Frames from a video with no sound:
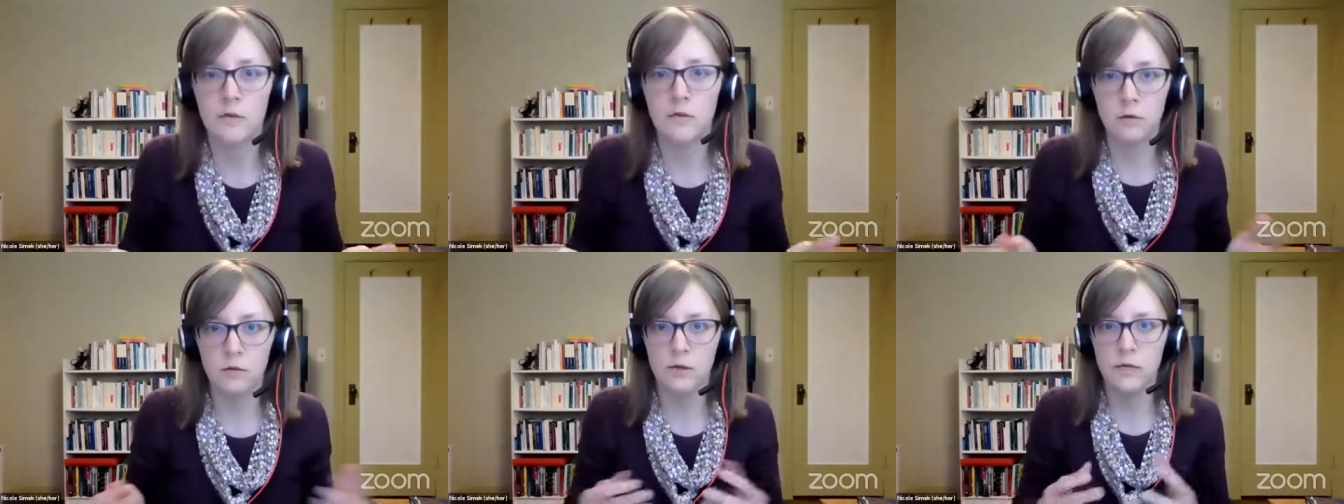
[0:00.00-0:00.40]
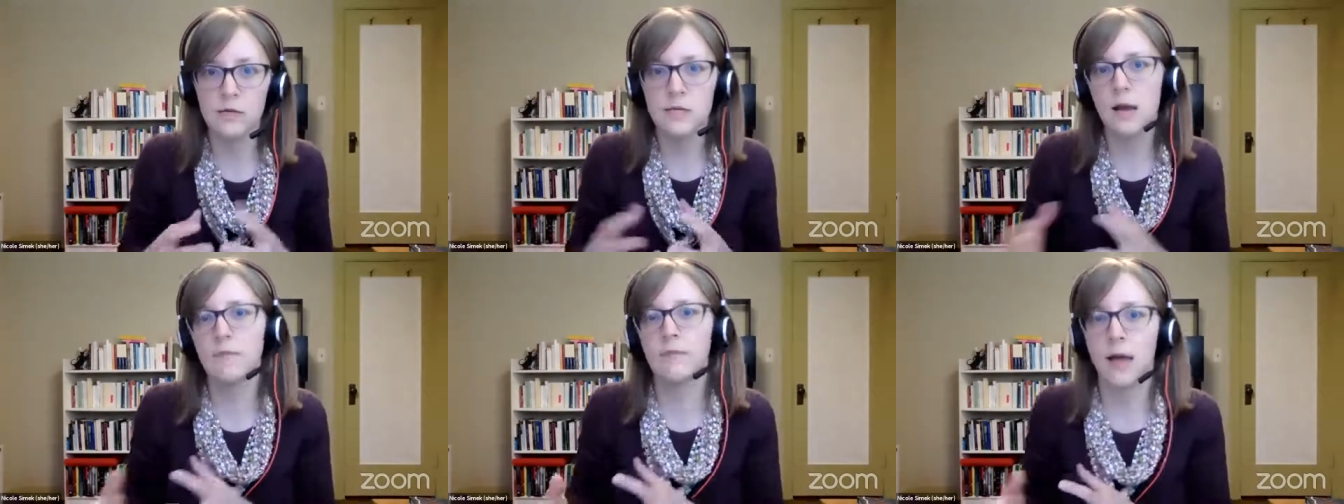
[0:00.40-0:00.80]
So that it
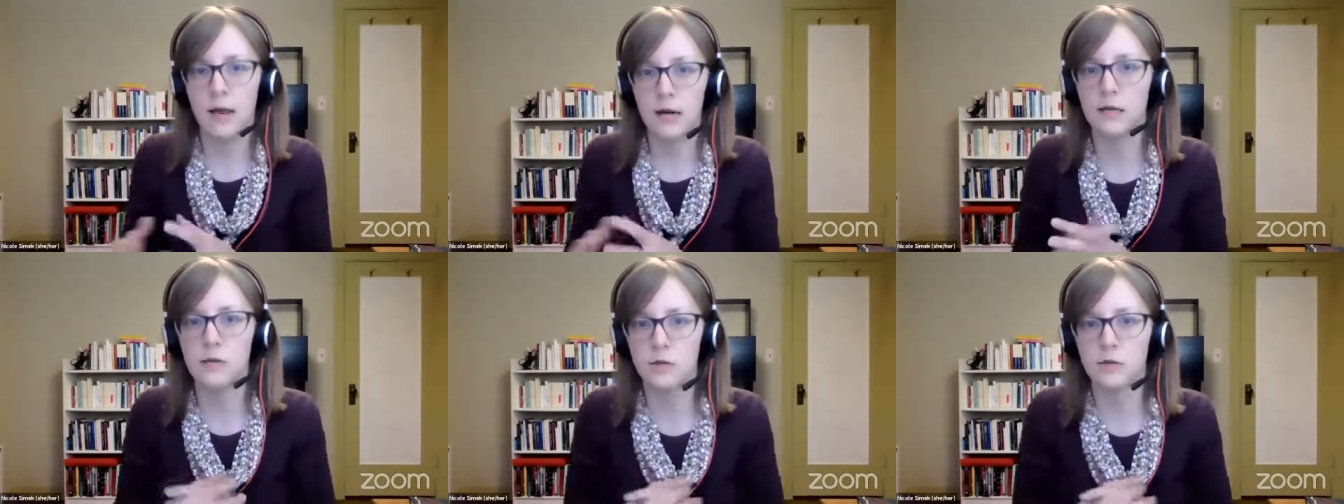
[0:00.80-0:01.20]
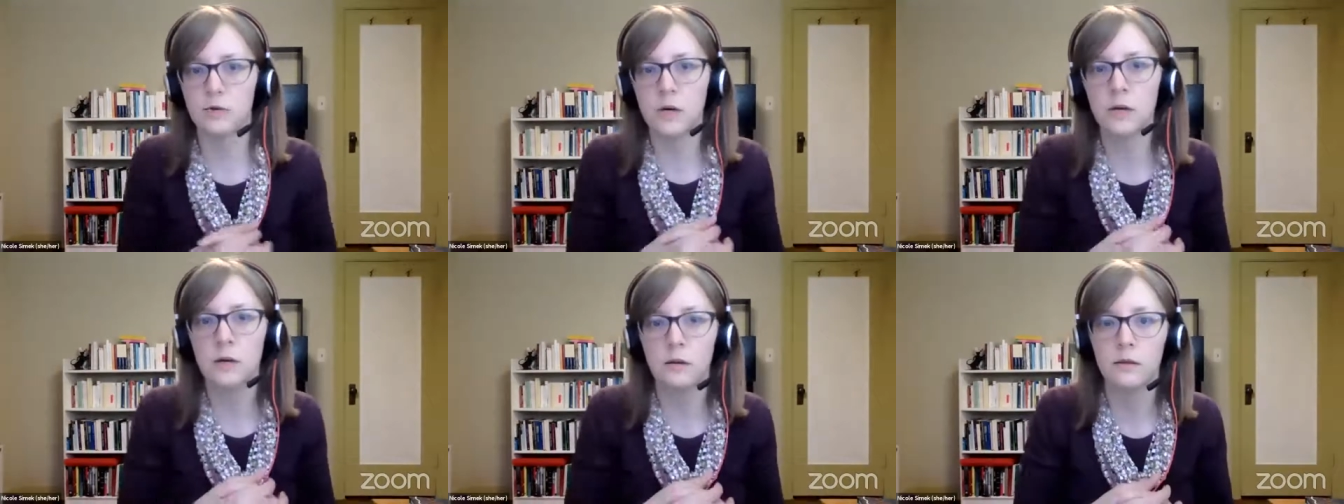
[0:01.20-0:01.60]
does have that
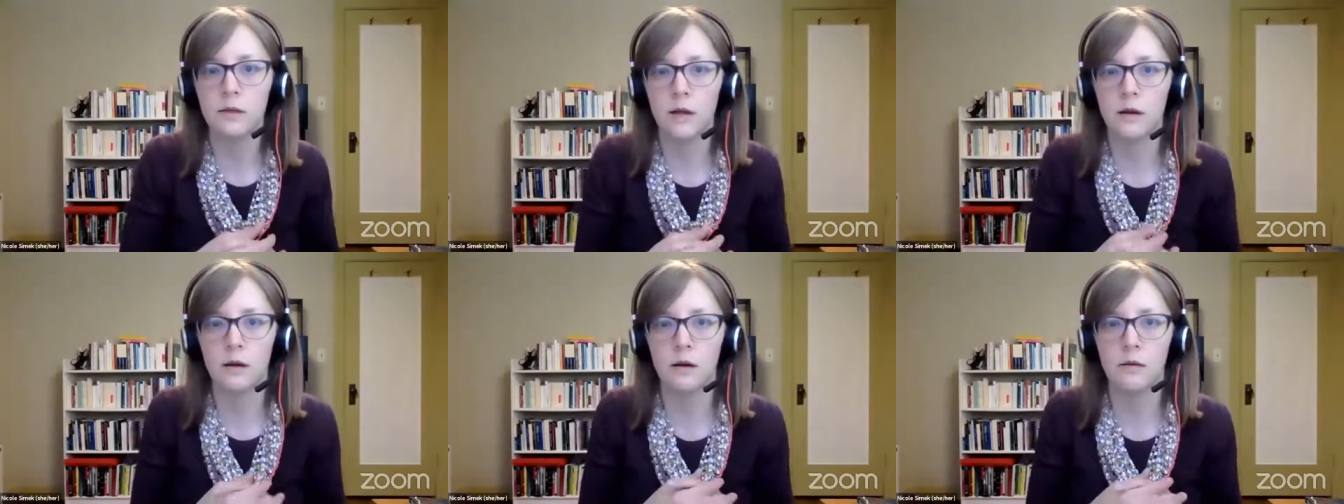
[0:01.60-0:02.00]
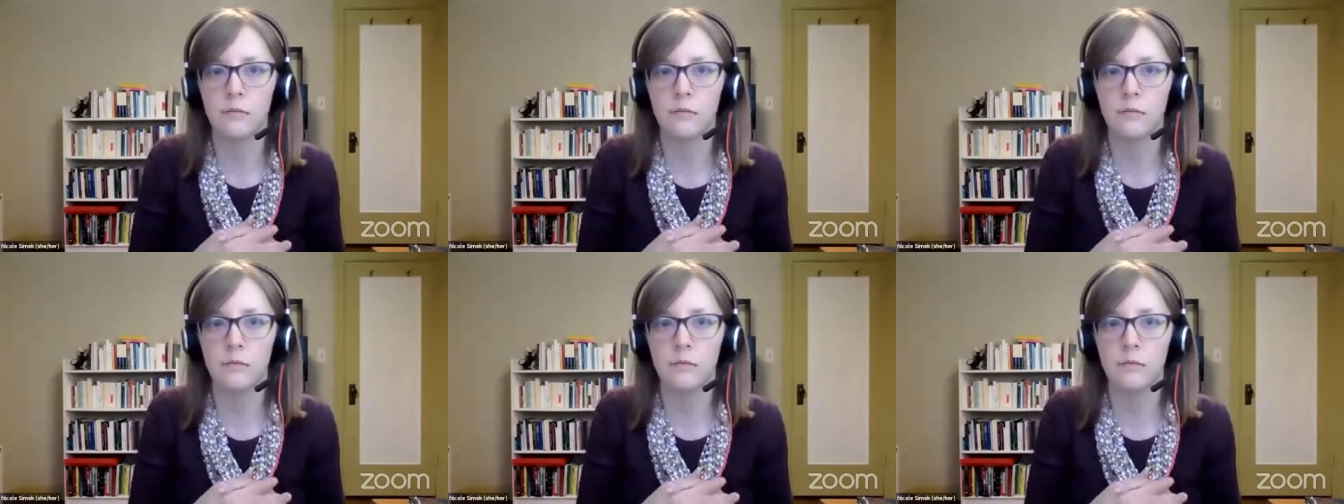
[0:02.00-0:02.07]
history that